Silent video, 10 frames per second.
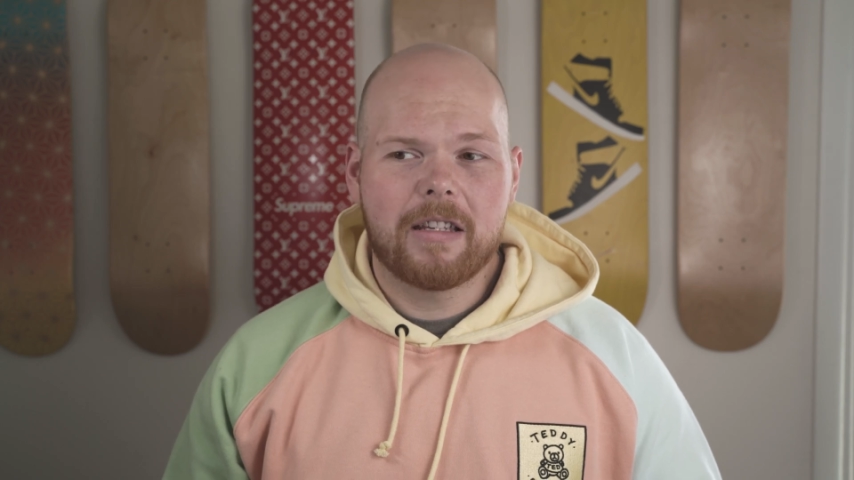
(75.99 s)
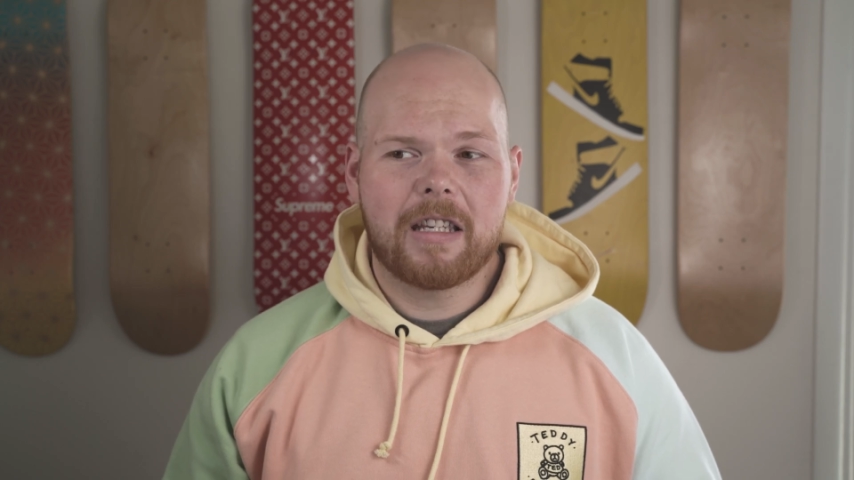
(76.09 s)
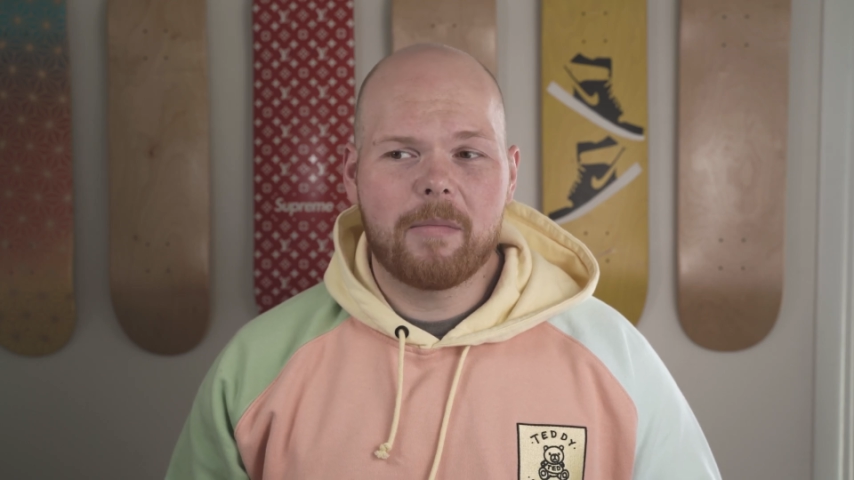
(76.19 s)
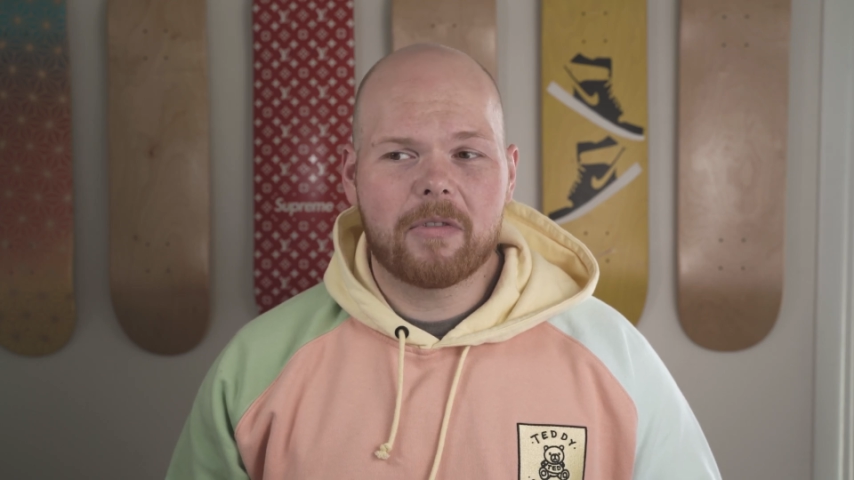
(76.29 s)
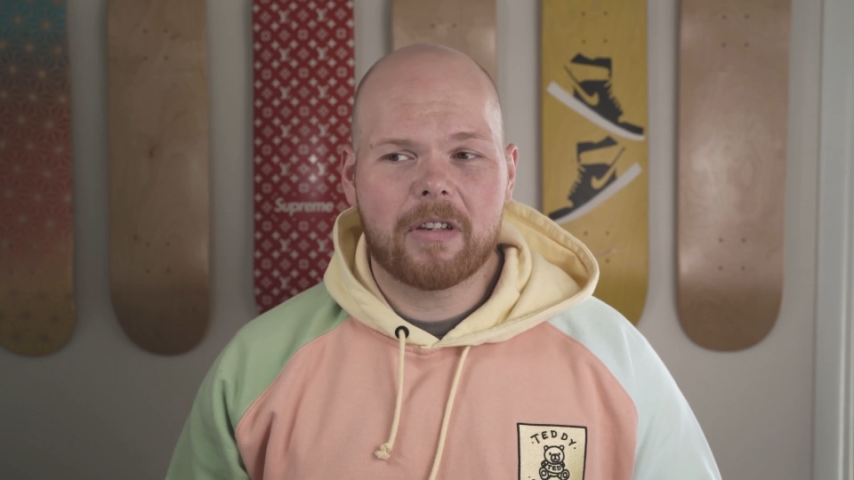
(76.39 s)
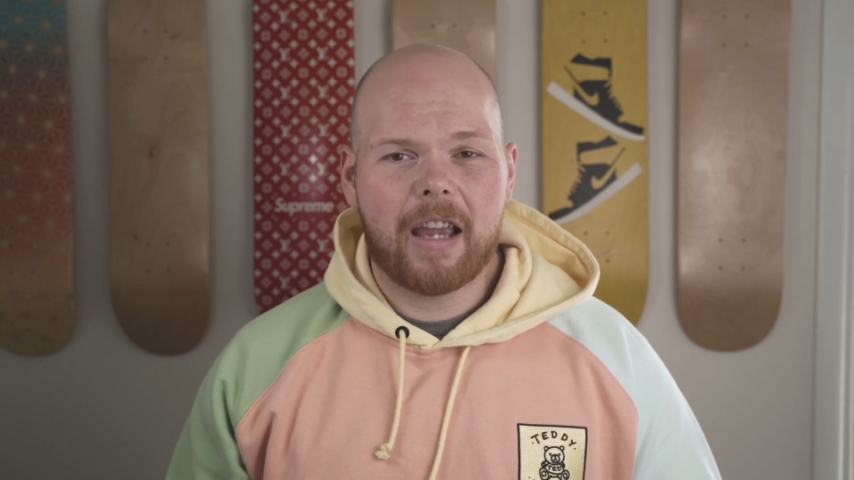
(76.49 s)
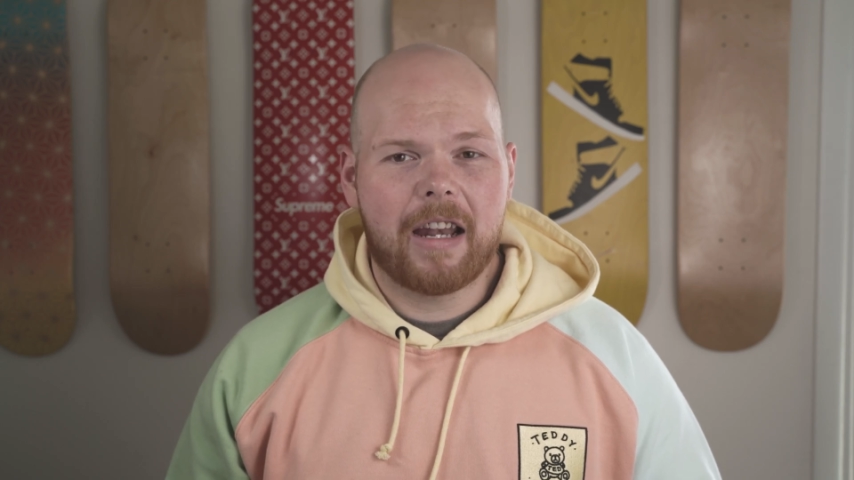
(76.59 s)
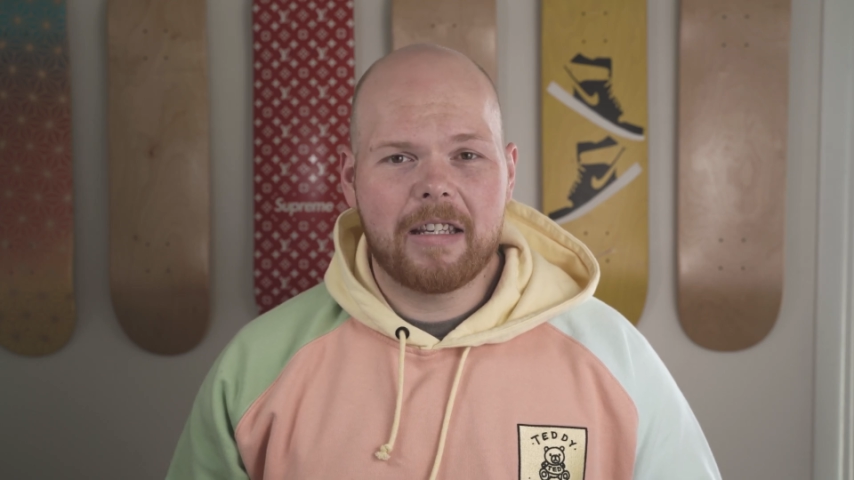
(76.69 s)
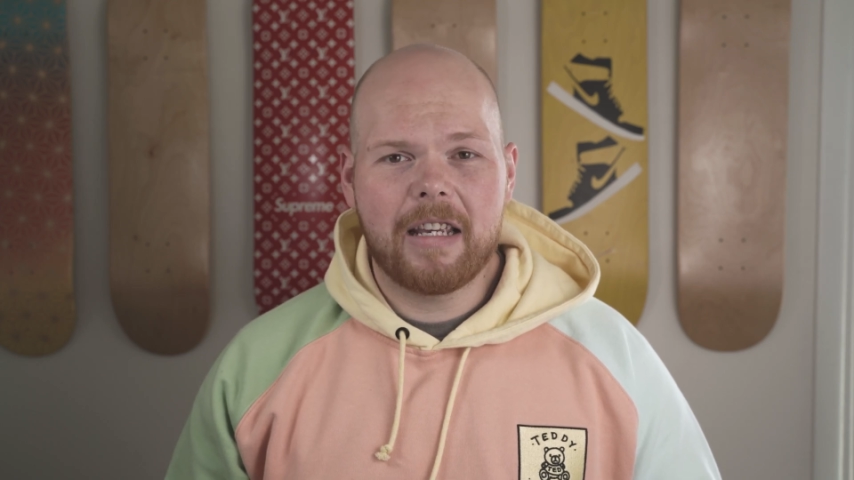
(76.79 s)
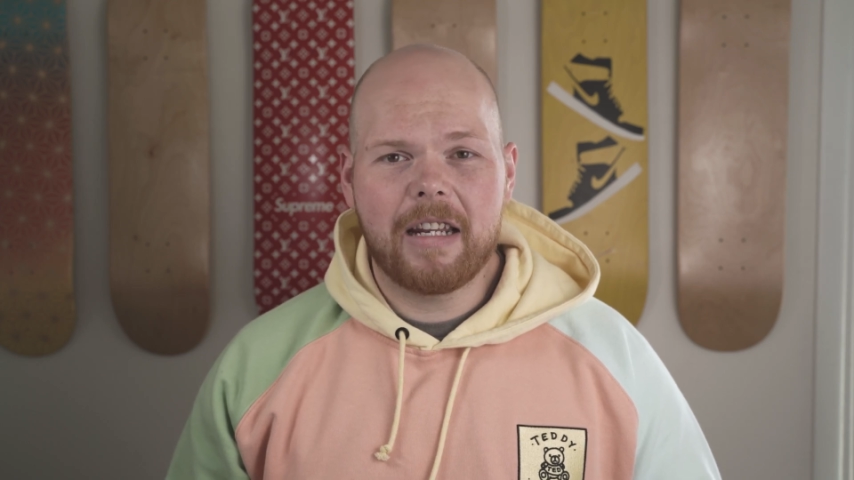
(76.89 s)
seems like
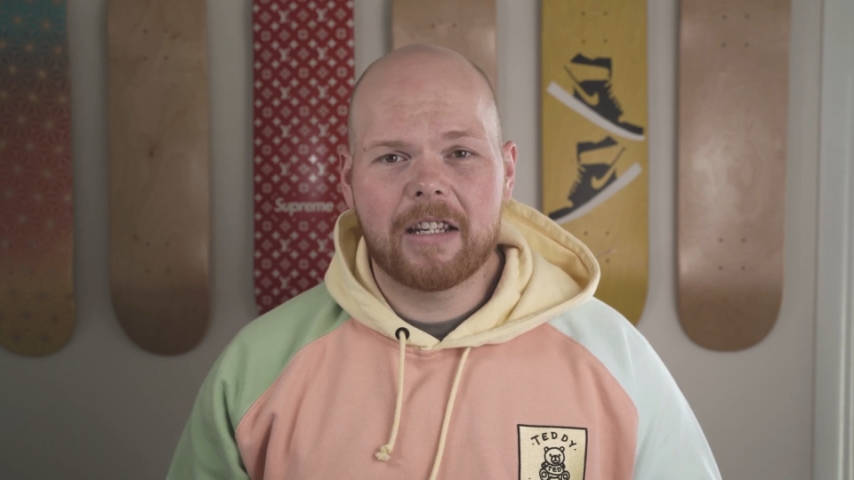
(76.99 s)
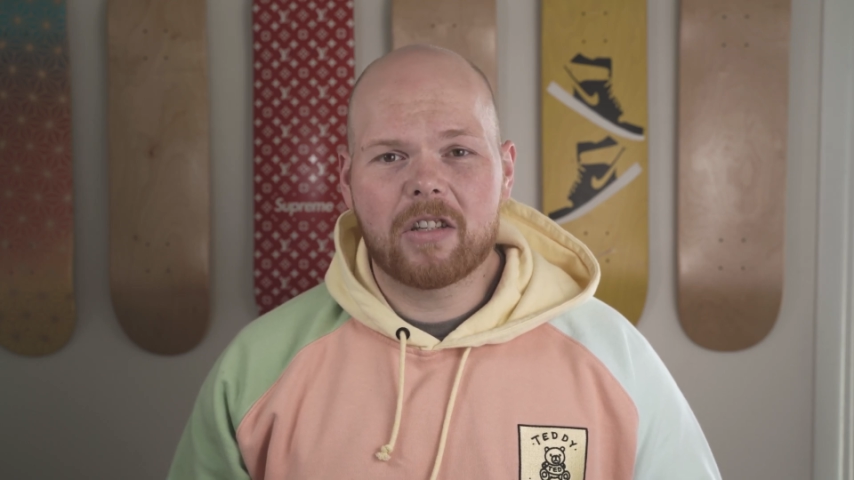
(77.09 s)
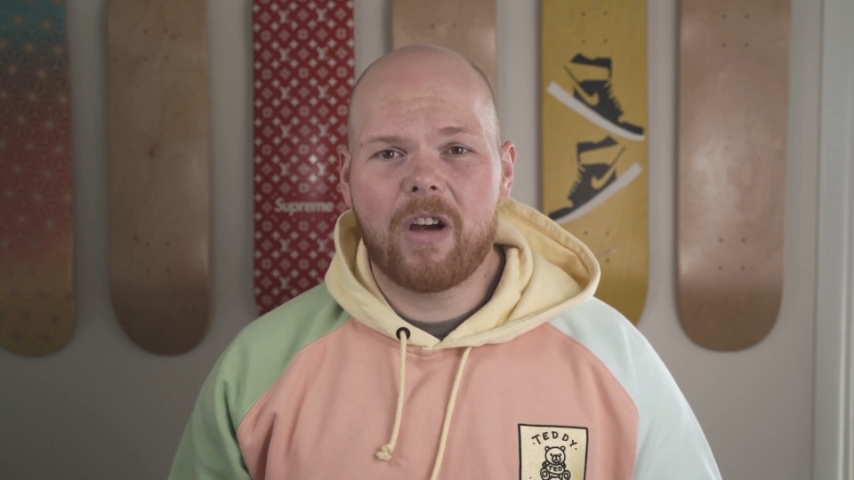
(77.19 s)
kind of tedious.